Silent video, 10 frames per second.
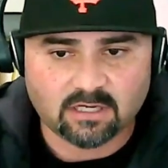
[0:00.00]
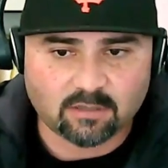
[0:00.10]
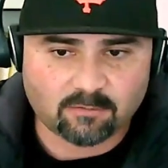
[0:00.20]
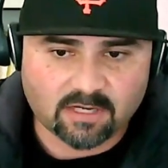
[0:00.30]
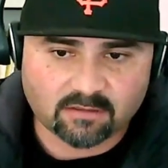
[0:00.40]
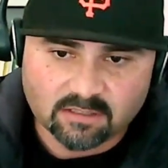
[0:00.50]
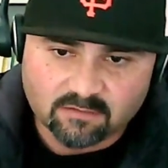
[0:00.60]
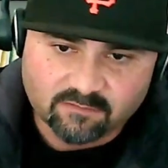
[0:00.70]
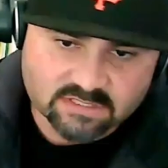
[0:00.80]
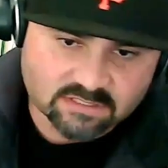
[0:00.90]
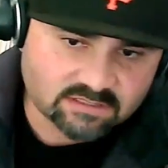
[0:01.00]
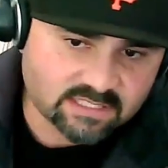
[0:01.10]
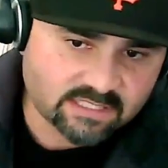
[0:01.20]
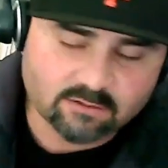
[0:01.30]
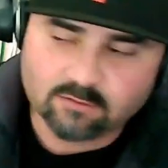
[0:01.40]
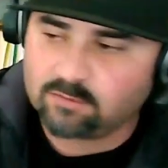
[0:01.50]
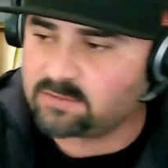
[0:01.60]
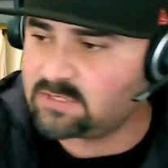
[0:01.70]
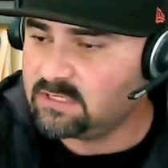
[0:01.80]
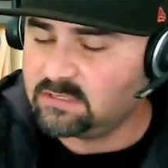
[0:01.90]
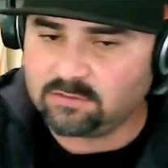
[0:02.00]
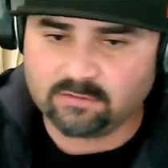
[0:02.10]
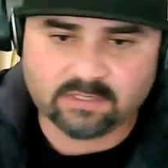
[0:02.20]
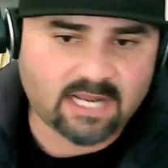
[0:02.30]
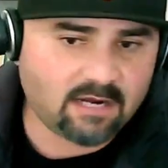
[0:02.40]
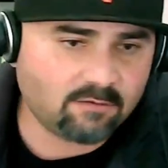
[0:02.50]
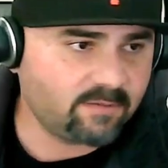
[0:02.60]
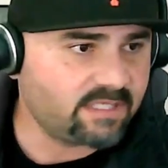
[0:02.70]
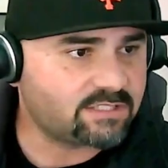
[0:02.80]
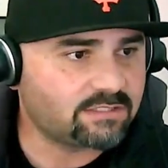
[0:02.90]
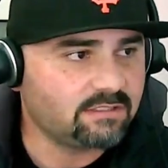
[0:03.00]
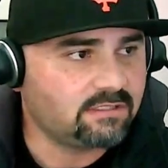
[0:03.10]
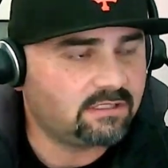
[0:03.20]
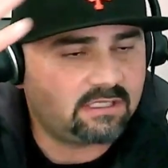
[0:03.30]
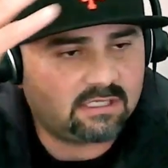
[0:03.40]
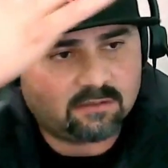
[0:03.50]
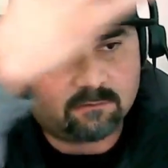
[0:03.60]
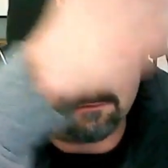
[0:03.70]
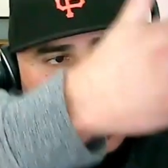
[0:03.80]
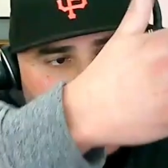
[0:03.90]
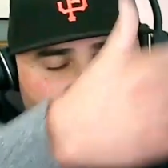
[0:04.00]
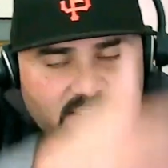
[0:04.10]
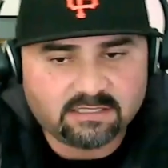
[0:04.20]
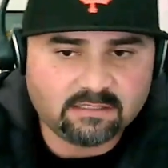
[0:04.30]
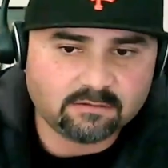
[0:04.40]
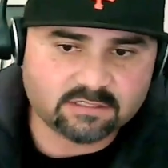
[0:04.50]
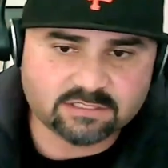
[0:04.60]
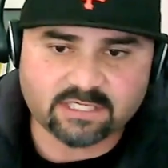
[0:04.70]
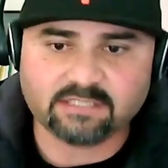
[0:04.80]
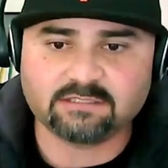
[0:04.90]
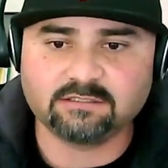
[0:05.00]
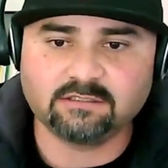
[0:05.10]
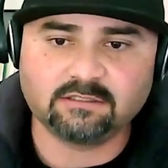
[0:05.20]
around facilitating groups, doing outreach, working at the needle exchange.